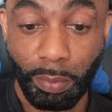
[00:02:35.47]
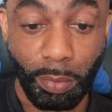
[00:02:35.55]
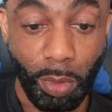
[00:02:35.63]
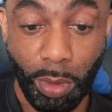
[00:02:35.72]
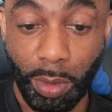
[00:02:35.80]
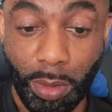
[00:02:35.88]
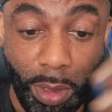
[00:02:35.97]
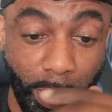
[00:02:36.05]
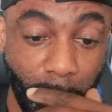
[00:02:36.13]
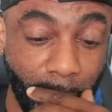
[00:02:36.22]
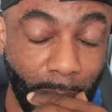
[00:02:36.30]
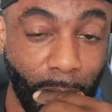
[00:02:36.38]
honestly,
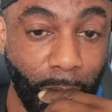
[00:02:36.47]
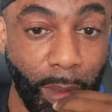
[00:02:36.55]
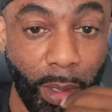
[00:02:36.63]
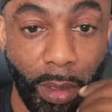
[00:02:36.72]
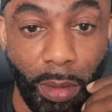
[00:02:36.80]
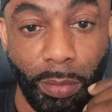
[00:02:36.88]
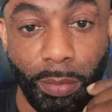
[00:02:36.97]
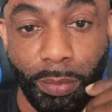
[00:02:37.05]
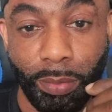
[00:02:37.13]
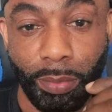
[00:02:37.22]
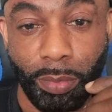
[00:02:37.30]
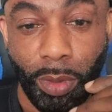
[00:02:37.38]

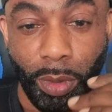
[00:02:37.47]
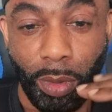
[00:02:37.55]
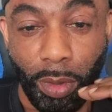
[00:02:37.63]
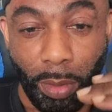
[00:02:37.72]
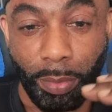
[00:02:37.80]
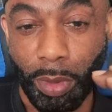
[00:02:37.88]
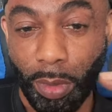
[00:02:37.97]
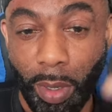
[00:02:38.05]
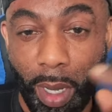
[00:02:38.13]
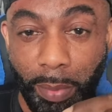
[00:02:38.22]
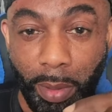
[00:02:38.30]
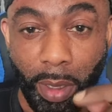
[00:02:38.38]
I'm so
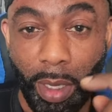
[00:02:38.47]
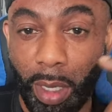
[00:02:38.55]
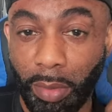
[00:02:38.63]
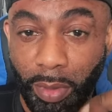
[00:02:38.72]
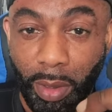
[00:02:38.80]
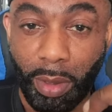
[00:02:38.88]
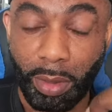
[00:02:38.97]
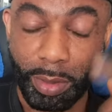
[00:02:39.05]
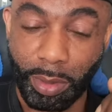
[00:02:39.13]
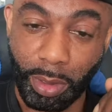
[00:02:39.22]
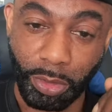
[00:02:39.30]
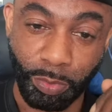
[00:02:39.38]
happy that I've hit this
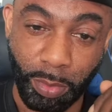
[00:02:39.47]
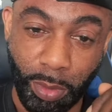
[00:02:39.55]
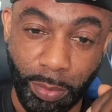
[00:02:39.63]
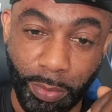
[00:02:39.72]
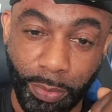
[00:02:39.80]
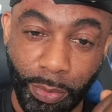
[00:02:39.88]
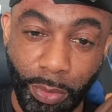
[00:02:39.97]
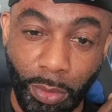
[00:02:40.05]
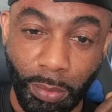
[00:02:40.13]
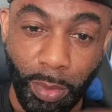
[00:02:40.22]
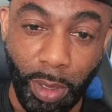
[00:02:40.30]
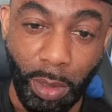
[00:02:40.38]
achievement.
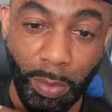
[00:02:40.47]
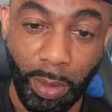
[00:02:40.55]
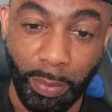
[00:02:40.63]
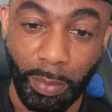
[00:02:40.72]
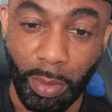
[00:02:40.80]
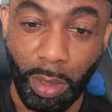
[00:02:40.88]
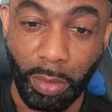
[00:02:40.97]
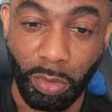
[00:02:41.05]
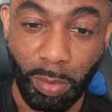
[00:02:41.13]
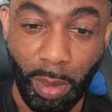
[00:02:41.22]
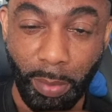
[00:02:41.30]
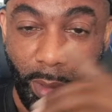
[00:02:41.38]
Anyway, enough
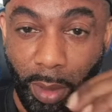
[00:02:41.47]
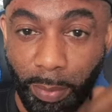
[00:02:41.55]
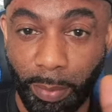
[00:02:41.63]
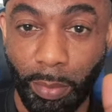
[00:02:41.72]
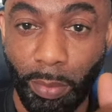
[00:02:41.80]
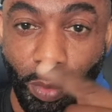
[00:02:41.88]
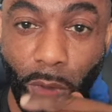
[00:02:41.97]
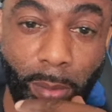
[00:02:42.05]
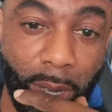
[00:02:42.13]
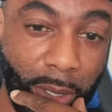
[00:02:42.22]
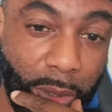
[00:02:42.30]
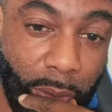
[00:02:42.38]
about me. What
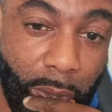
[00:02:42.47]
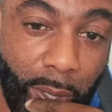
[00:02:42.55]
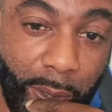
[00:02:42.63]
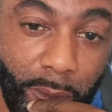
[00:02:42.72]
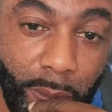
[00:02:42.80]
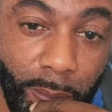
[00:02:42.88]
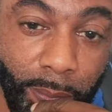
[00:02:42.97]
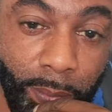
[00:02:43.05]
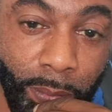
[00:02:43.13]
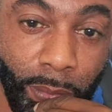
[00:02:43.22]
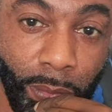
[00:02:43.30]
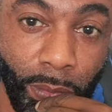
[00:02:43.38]
about you guys?
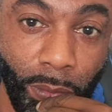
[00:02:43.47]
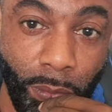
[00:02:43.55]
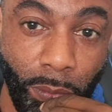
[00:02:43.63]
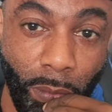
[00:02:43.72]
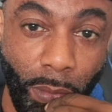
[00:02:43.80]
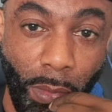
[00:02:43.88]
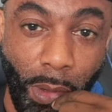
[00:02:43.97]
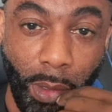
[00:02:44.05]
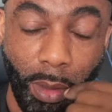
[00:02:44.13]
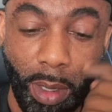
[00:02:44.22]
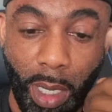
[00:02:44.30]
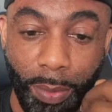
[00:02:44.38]

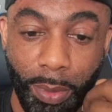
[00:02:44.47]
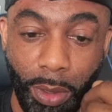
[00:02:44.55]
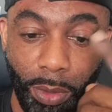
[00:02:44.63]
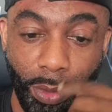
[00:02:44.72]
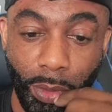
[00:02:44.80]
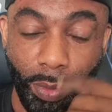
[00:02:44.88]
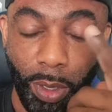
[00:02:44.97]
How are you?